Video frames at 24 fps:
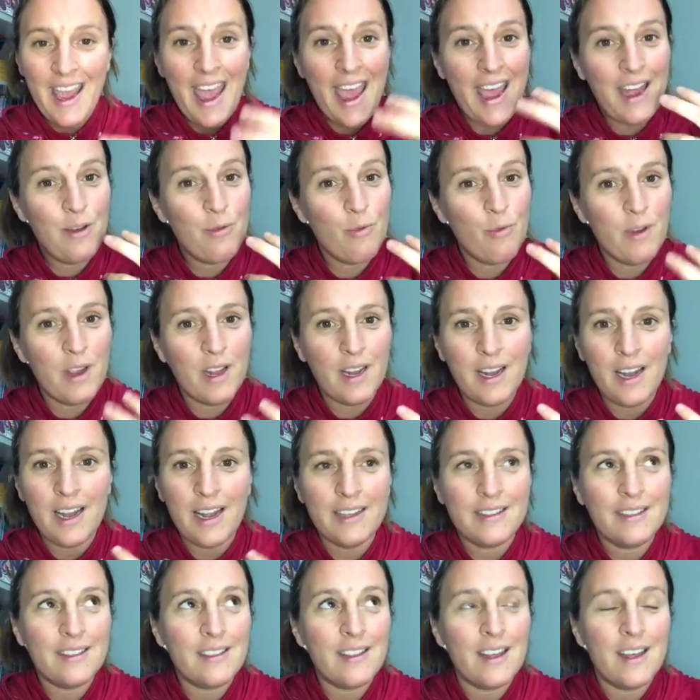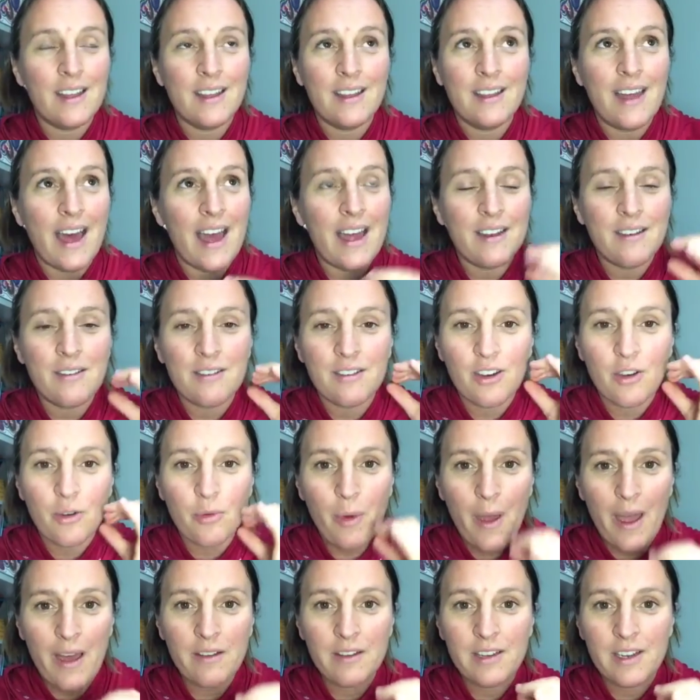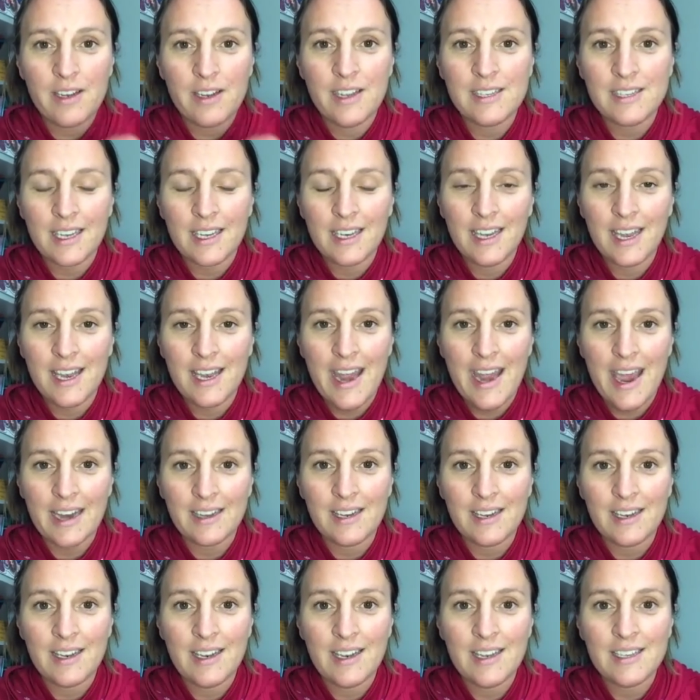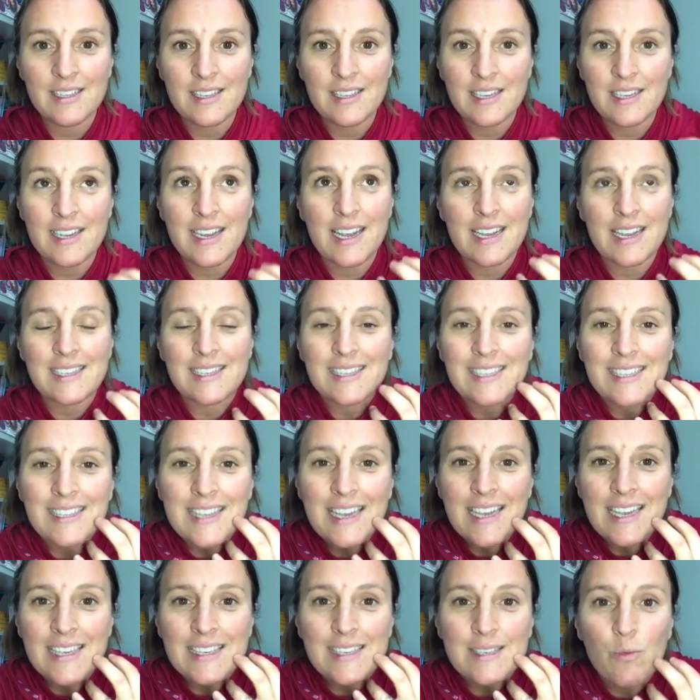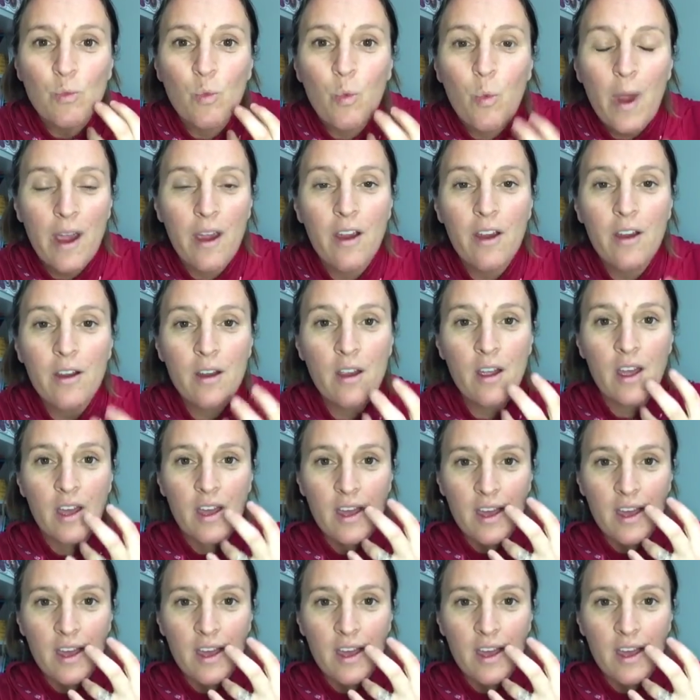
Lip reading: And really, like, that groundedness and connectedness, it is where